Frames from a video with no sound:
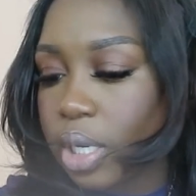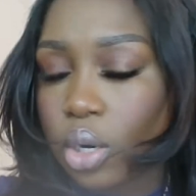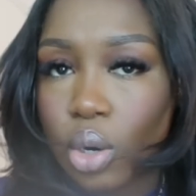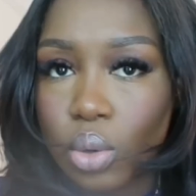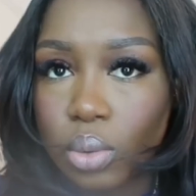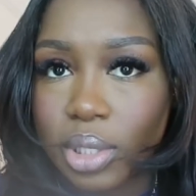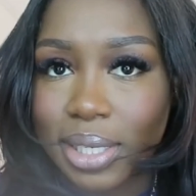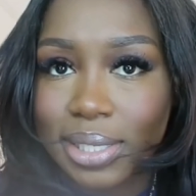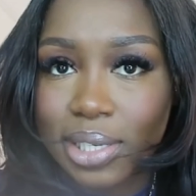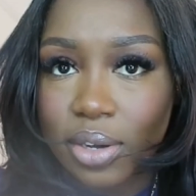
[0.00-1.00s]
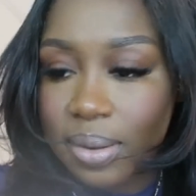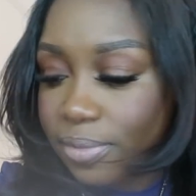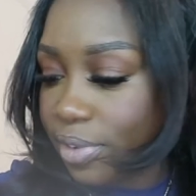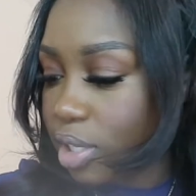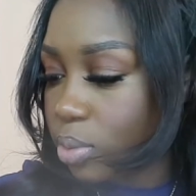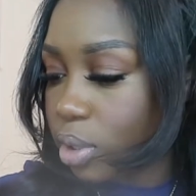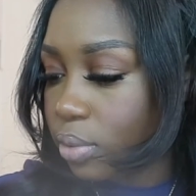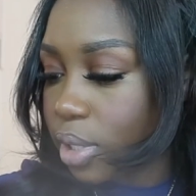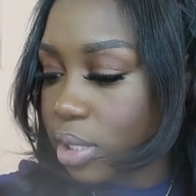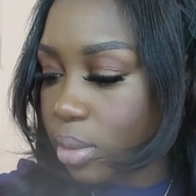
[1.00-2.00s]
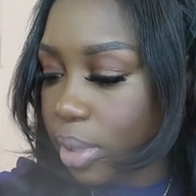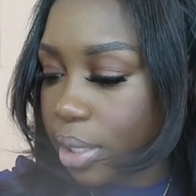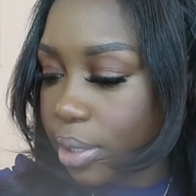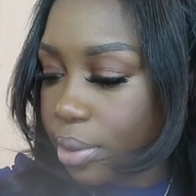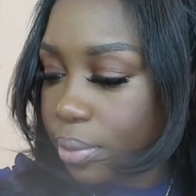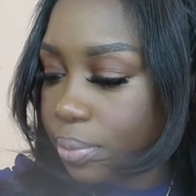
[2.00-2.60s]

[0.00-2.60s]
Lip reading: it can hold until I'm finished with the rest of my hair.